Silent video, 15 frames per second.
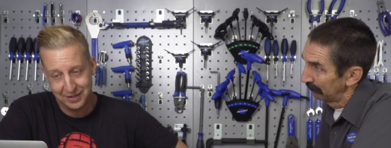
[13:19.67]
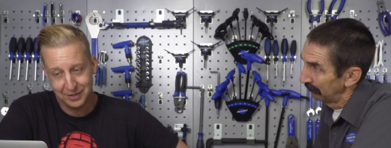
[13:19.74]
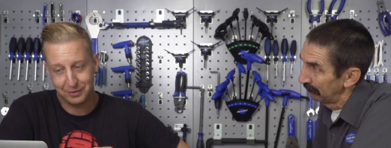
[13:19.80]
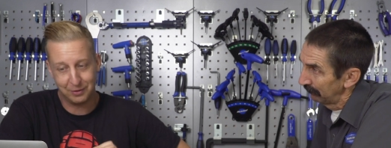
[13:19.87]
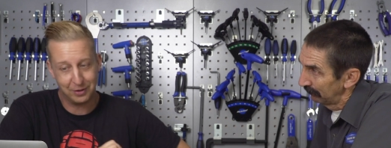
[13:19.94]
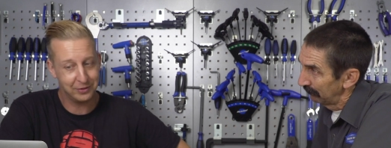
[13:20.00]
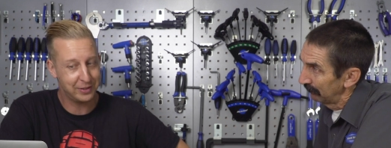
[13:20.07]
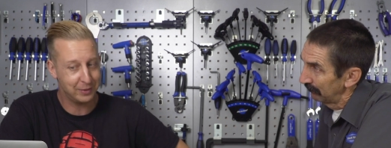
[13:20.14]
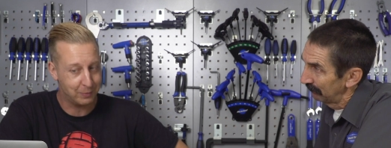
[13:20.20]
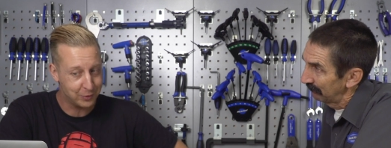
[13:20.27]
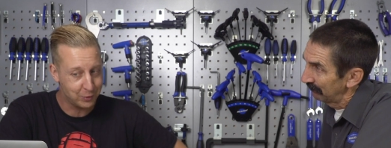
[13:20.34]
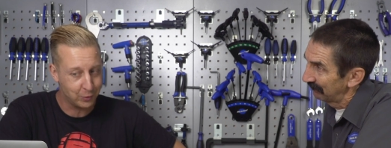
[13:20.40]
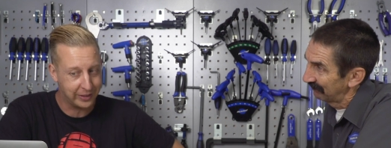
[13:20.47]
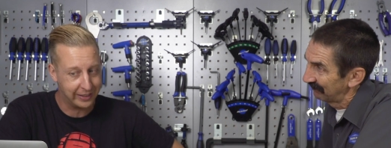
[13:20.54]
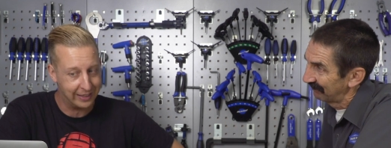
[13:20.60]
Speaker 1: Granted, we're
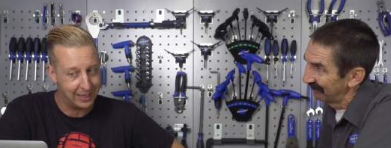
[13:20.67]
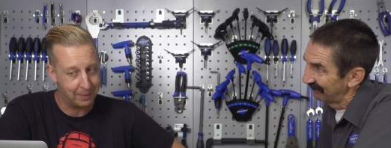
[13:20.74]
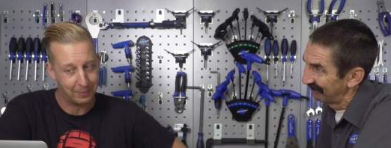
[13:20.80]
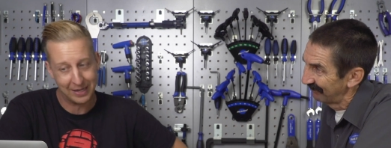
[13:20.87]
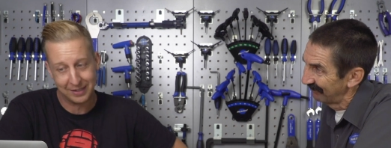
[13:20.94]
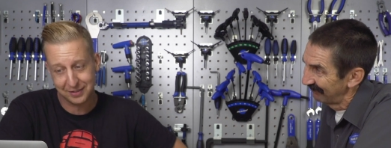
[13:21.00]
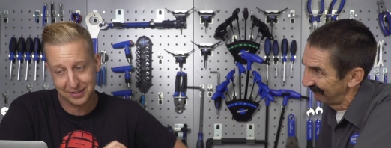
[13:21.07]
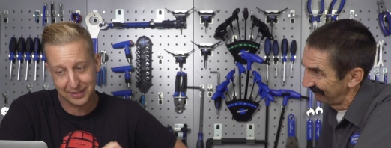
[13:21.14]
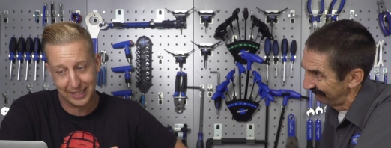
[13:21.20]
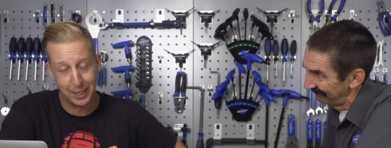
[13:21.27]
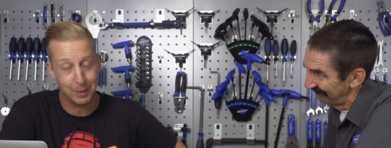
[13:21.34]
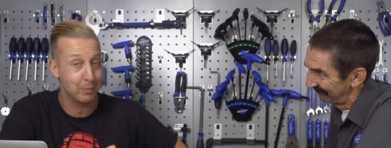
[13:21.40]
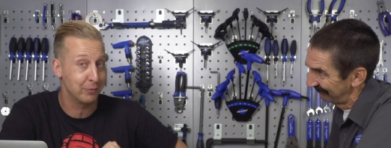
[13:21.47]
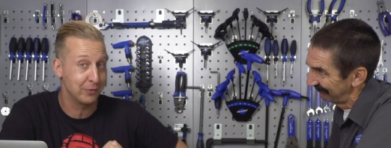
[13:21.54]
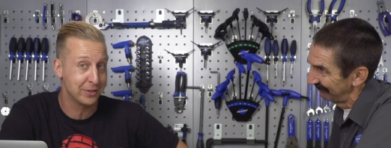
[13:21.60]
talking lip and
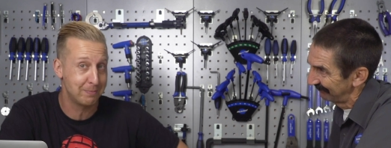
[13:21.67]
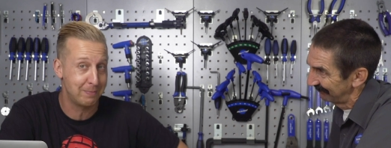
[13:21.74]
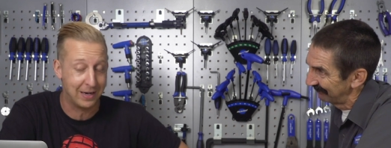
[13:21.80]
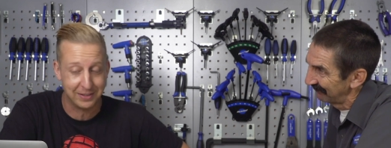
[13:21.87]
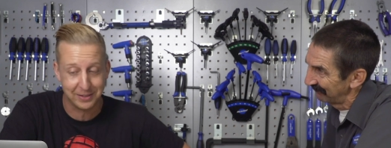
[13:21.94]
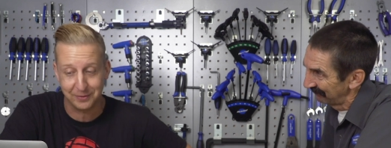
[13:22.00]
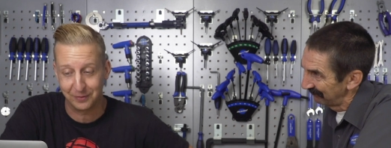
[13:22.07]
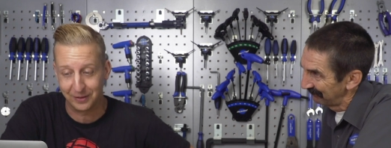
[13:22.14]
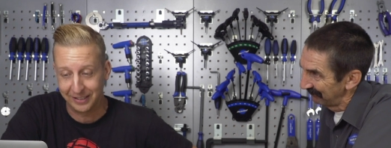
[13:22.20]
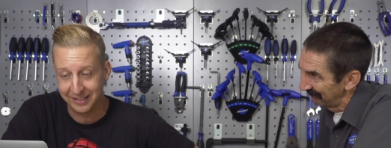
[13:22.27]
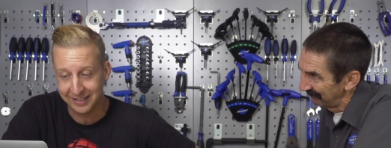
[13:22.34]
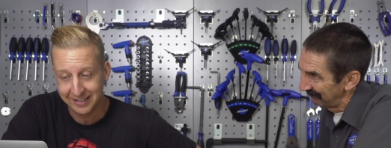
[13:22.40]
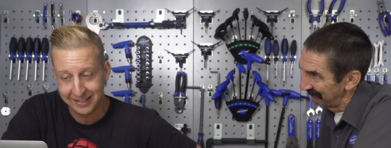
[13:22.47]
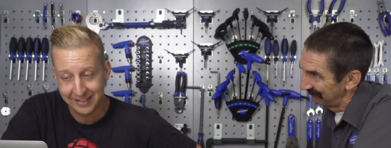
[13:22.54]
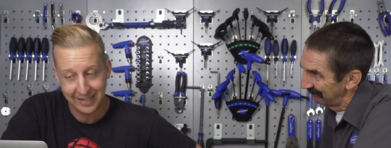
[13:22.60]
scalp respectively.
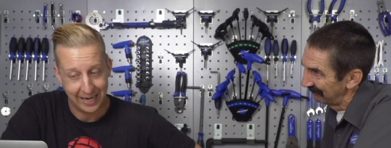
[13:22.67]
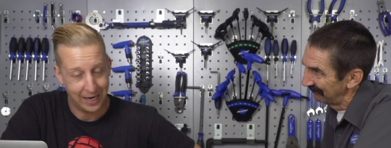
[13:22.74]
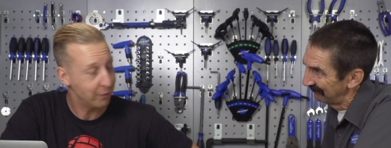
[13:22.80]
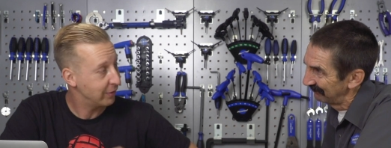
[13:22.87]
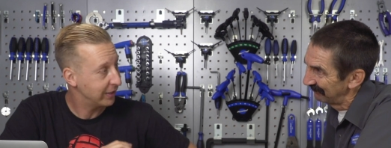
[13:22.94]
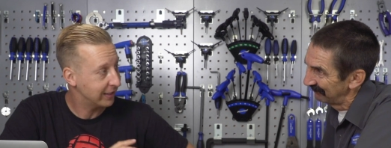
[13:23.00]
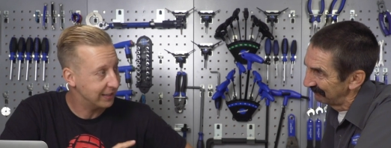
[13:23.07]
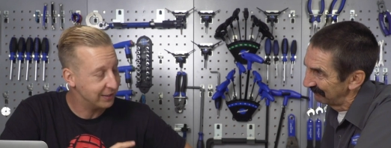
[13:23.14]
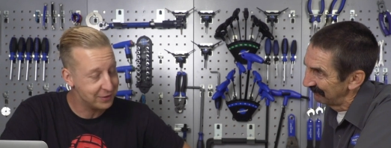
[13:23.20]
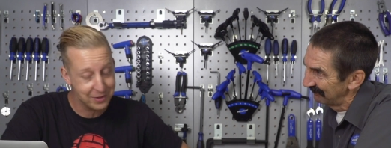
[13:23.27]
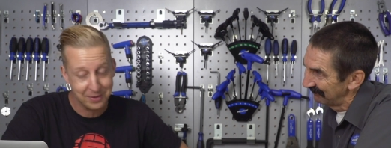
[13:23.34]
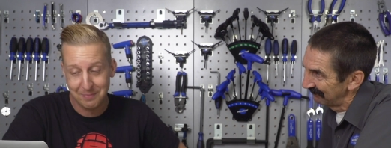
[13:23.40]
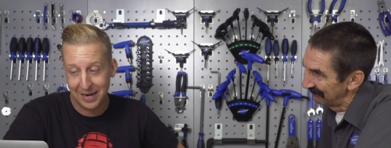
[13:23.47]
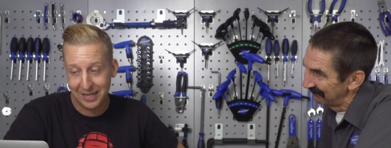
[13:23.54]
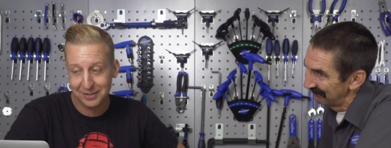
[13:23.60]
How regularly do
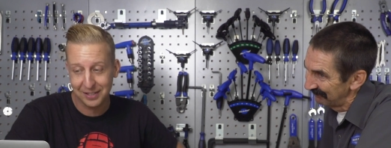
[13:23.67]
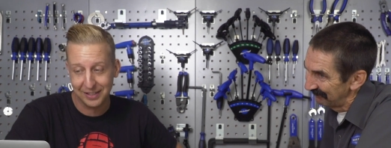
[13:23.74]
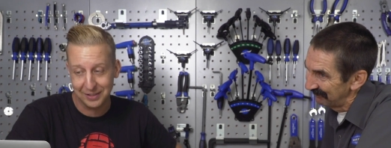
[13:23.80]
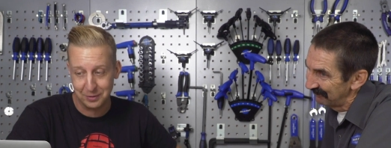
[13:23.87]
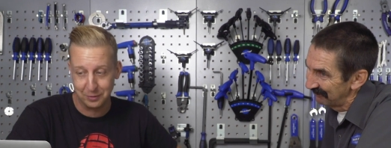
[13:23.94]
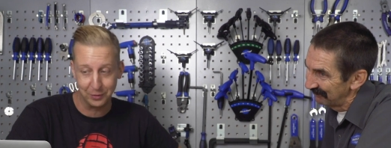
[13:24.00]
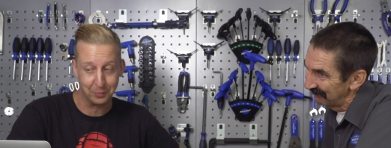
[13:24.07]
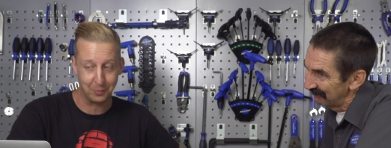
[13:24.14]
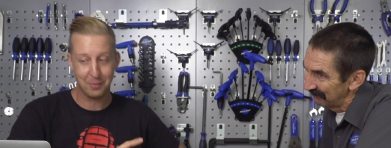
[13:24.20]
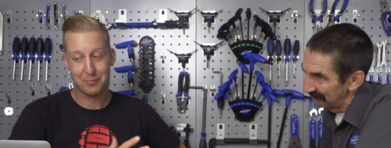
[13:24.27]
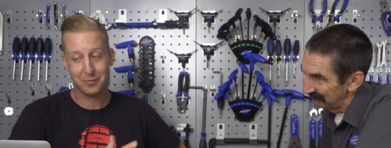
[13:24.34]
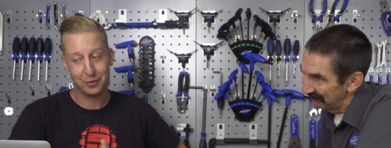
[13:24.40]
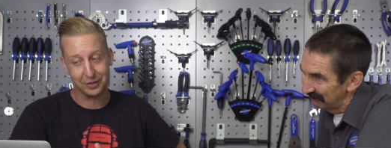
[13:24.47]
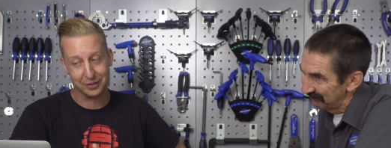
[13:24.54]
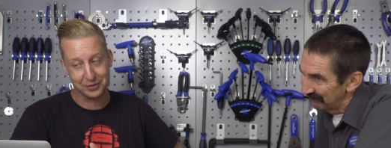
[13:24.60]
you maintain yours? What
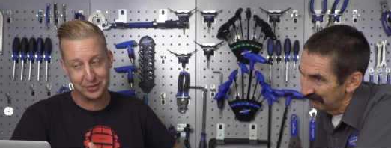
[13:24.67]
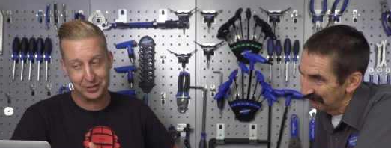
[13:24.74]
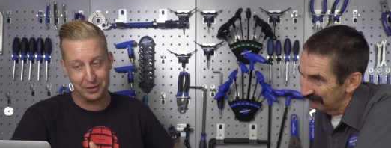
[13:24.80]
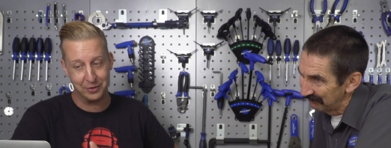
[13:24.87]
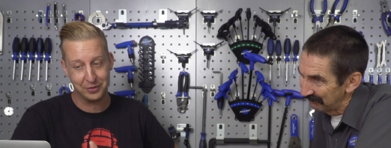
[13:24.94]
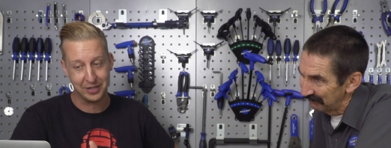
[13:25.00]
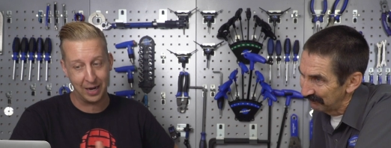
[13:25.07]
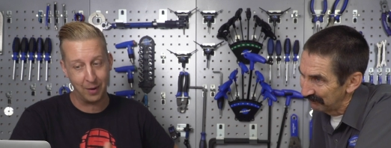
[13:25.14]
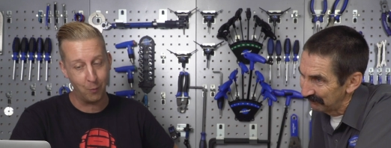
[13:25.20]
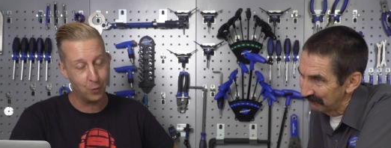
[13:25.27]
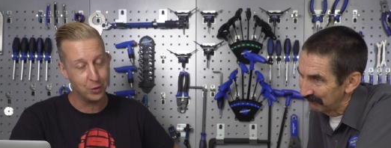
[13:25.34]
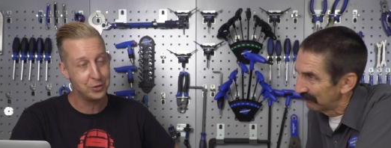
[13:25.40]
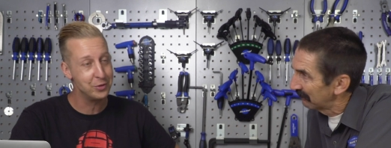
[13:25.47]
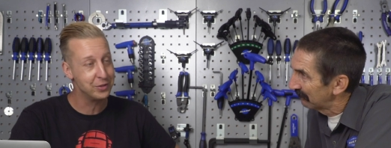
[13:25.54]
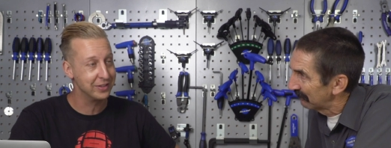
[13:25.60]
products do you use? And
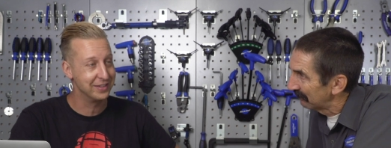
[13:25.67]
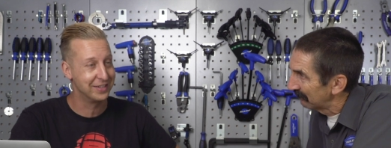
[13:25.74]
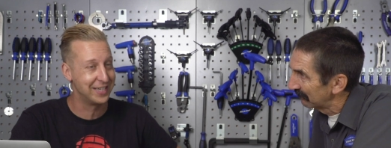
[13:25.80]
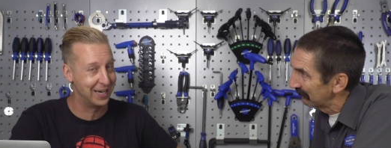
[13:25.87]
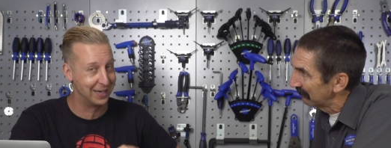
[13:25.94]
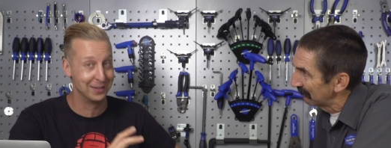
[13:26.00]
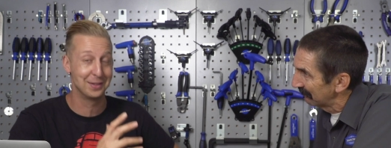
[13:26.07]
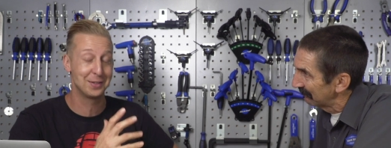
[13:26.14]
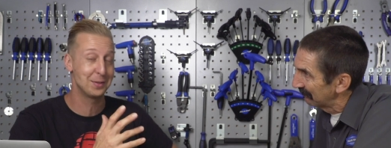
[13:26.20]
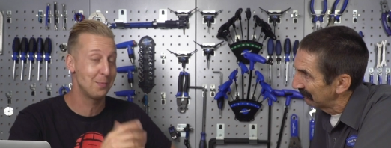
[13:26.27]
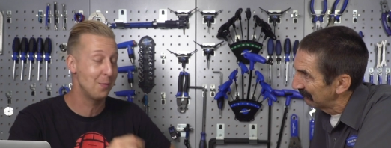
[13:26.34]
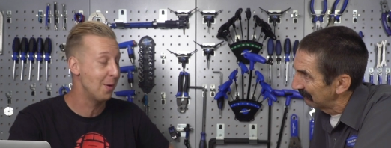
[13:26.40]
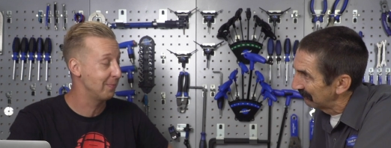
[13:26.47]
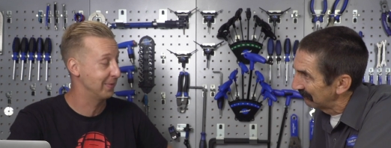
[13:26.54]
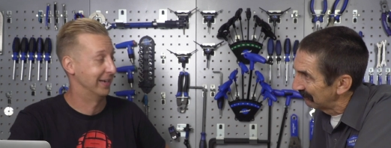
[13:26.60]
would you consider
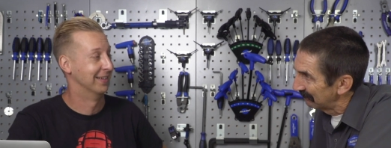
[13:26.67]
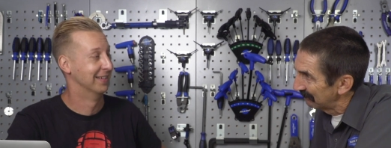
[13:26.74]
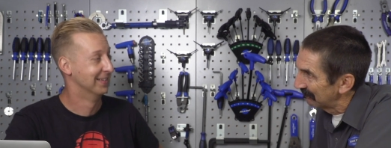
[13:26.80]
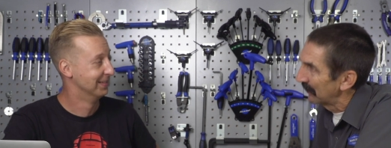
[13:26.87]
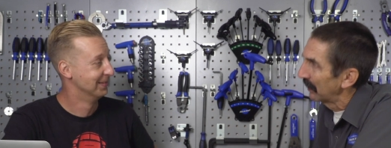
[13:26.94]
swapping?